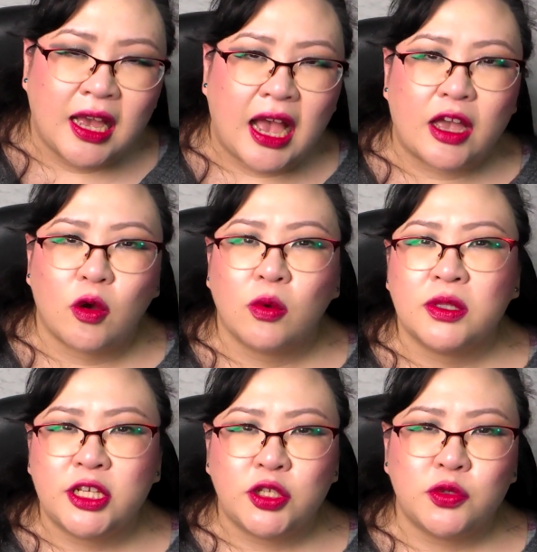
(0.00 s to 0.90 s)
I
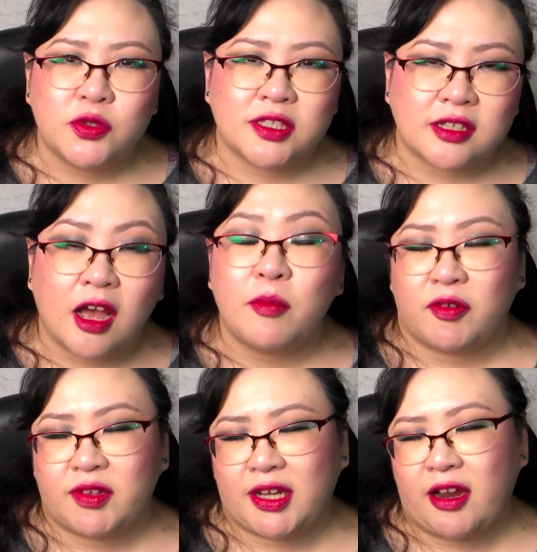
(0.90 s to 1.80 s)
only knew some
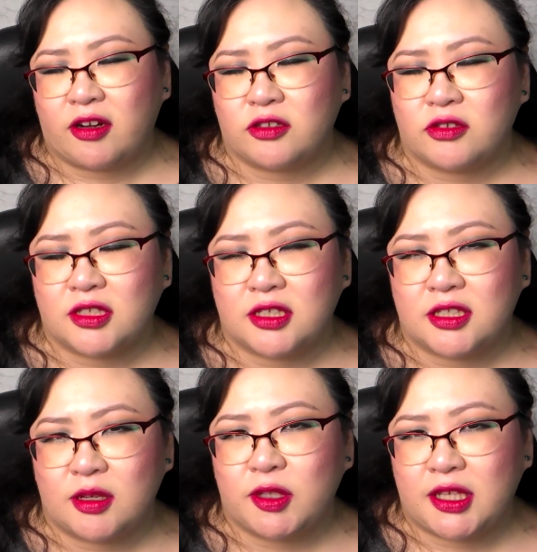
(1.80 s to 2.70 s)
of the characters because
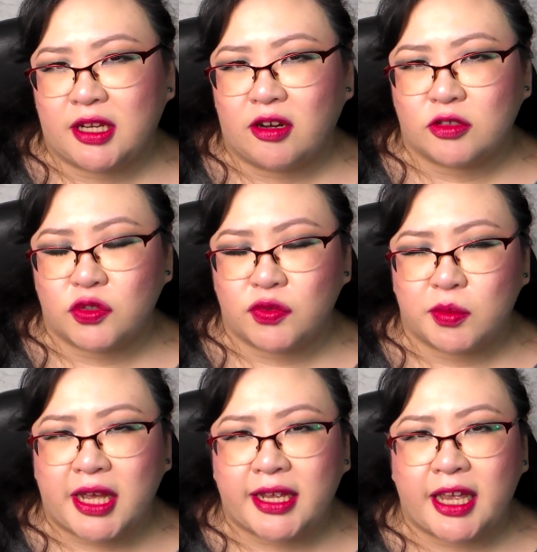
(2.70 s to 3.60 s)
some of the characters from
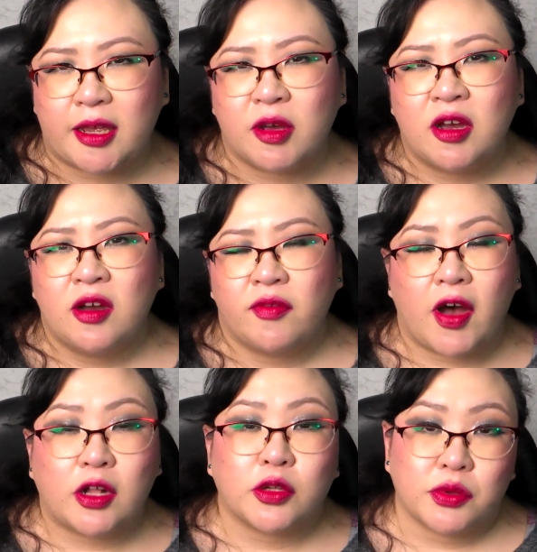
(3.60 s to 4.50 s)
that game
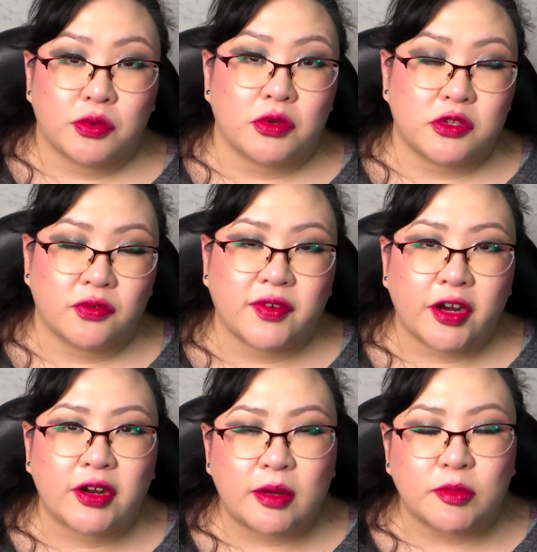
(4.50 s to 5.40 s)
follow through to
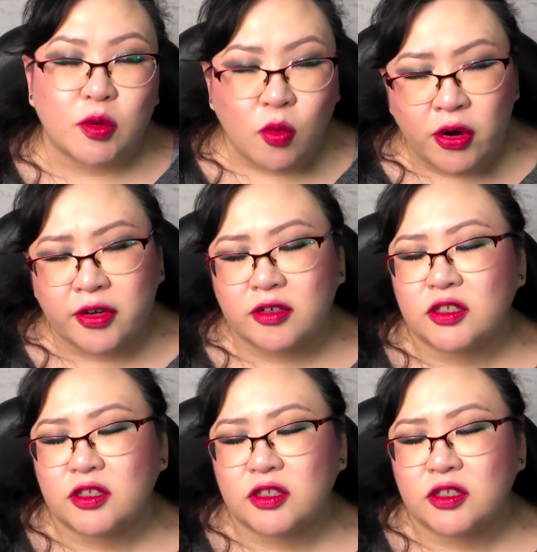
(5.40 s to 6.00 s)
Fire Emblem Warriors.